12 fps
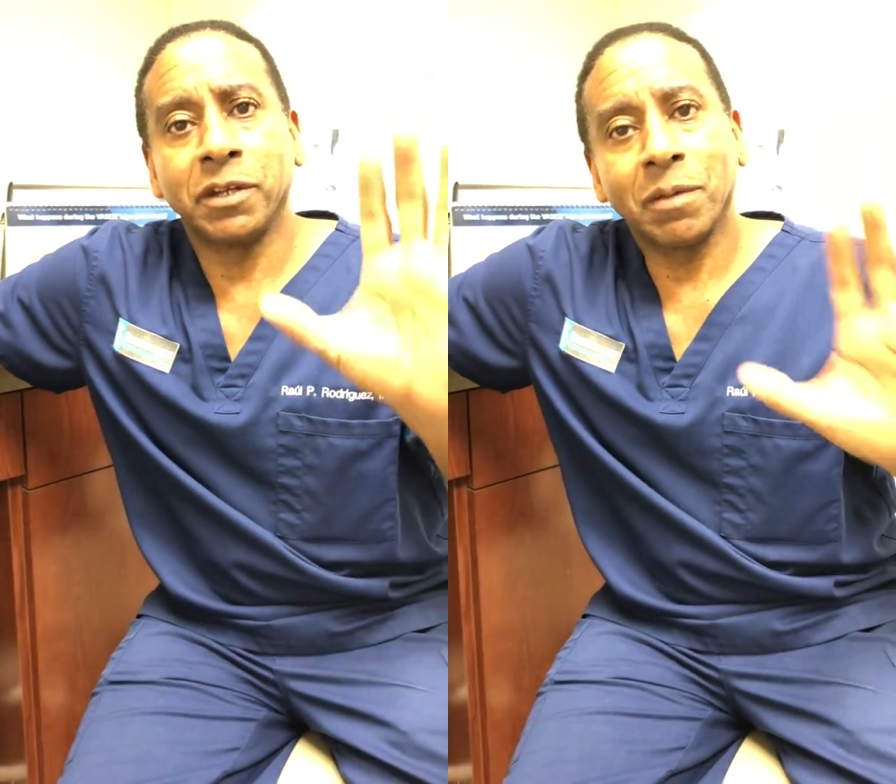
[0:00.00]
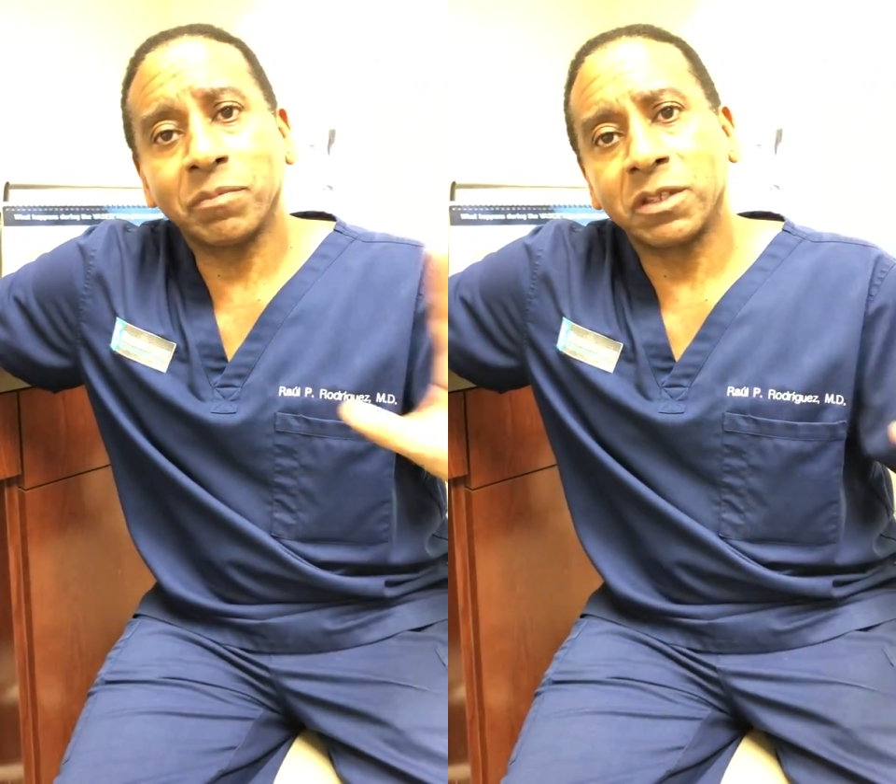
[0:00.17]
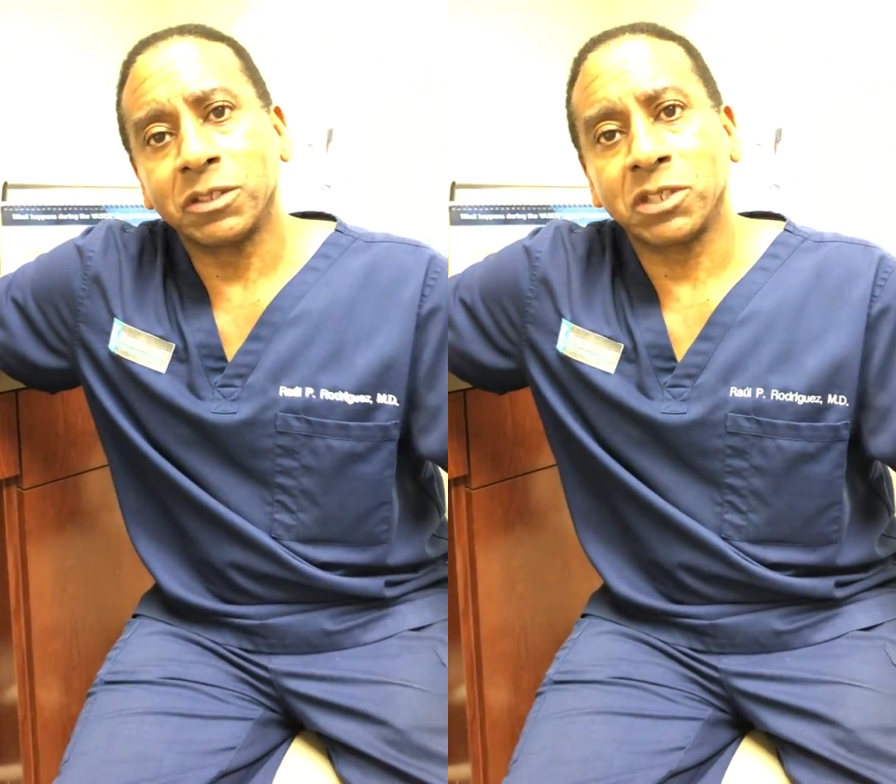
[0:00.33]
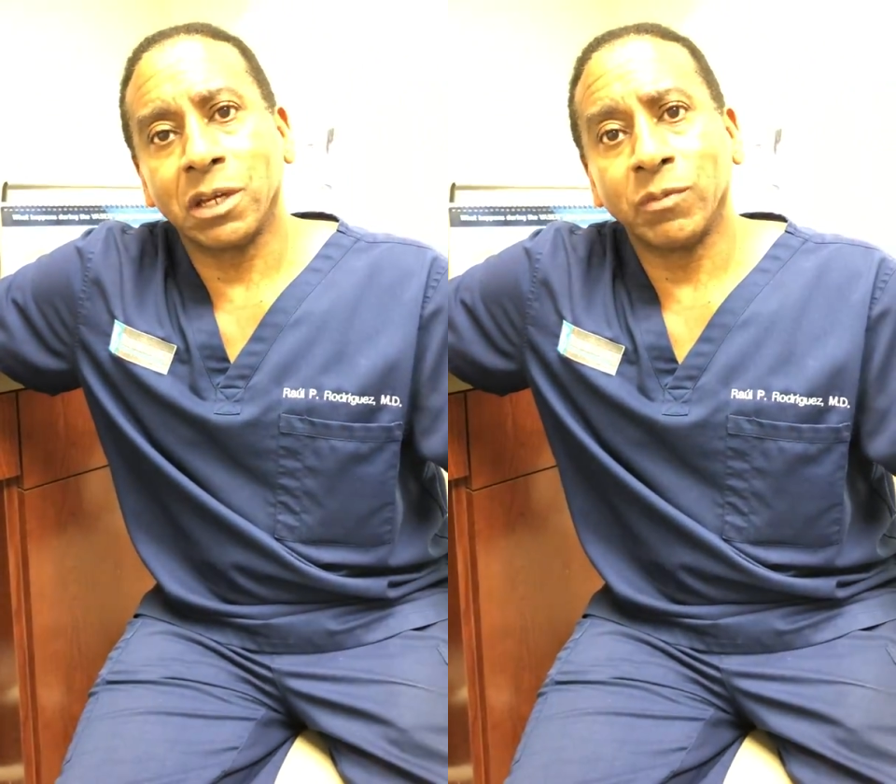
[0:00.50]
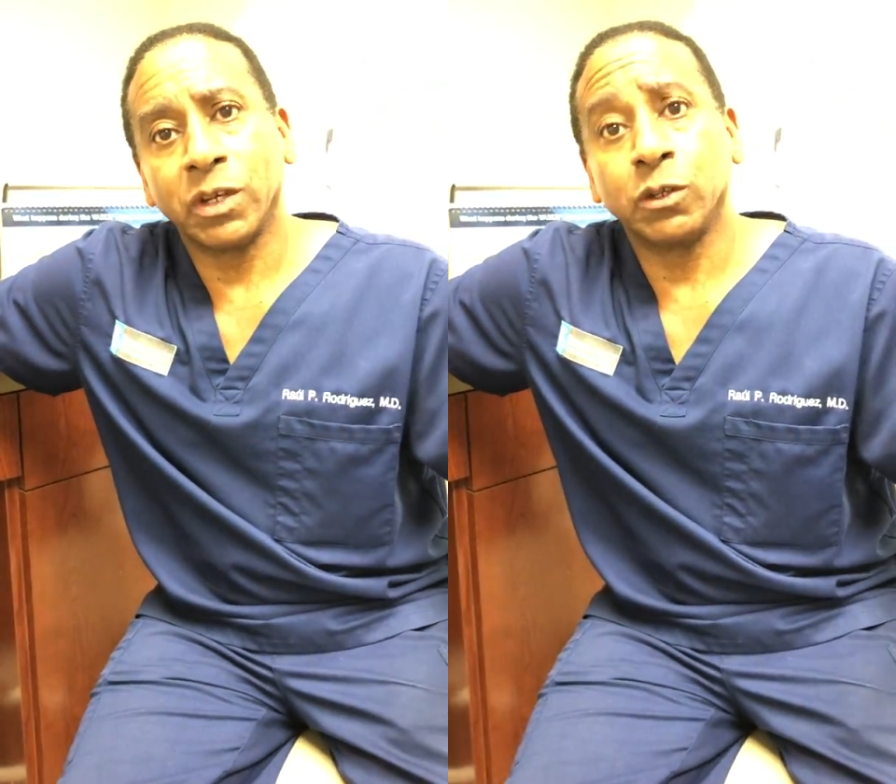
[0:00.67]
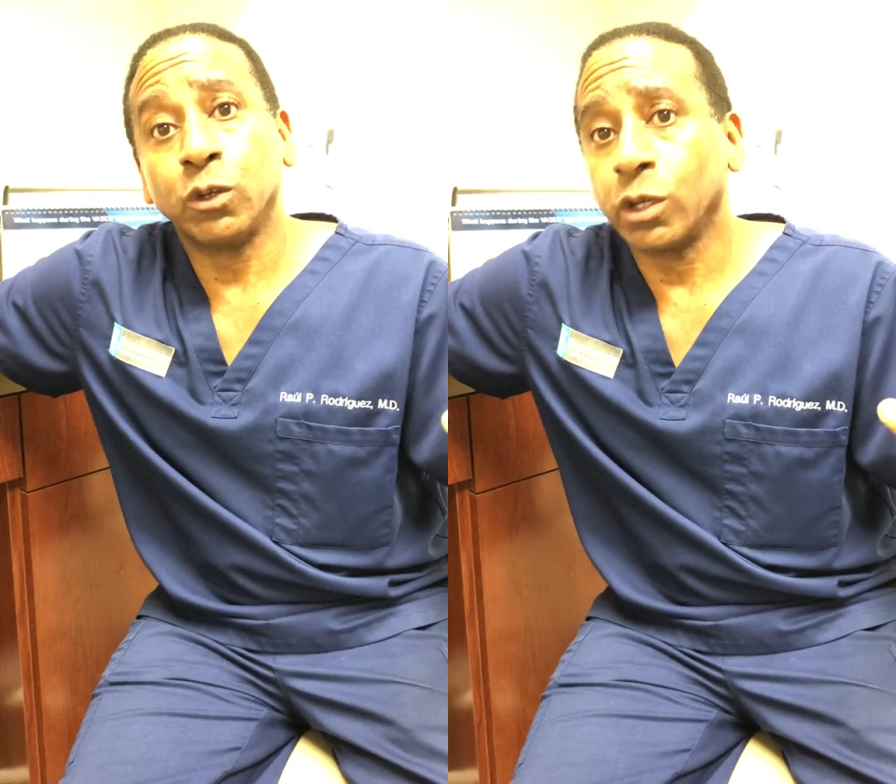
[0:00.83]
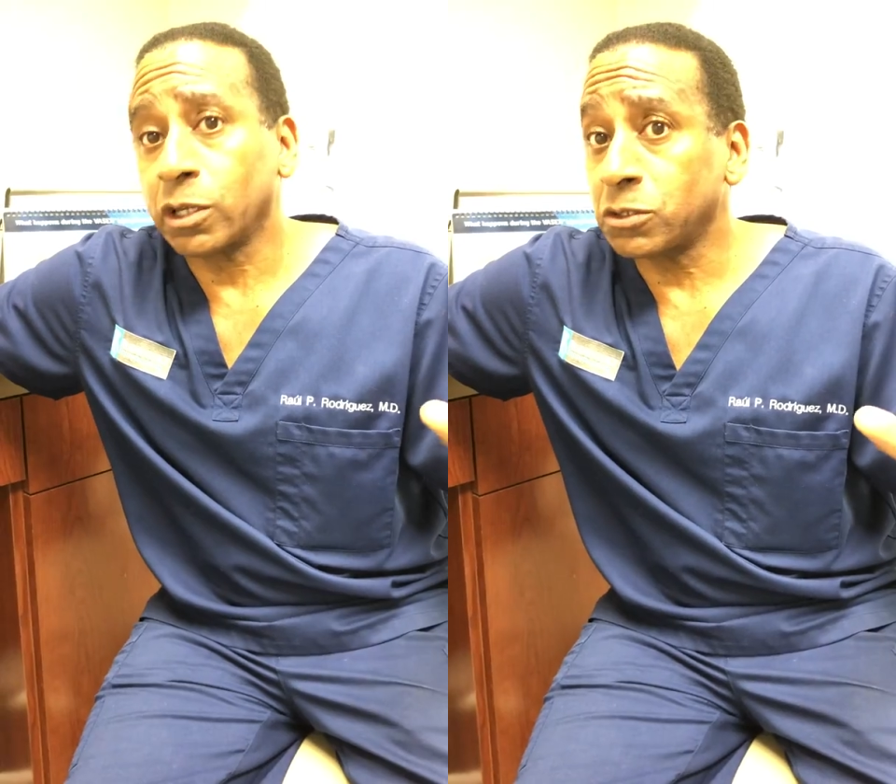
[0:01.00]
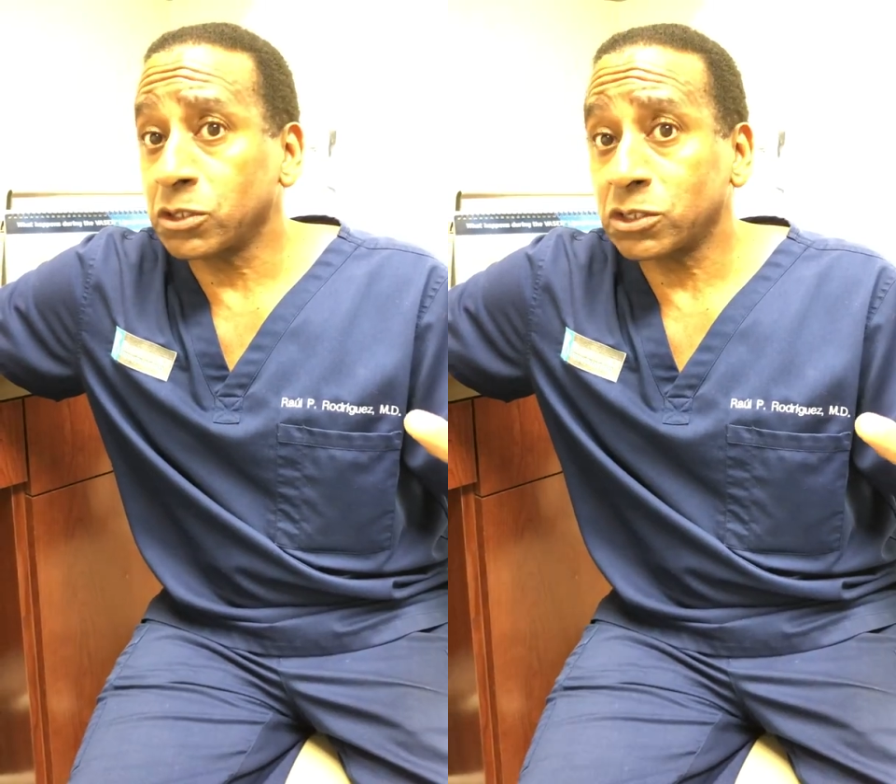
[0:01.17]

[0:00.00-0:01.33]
up the same way you look at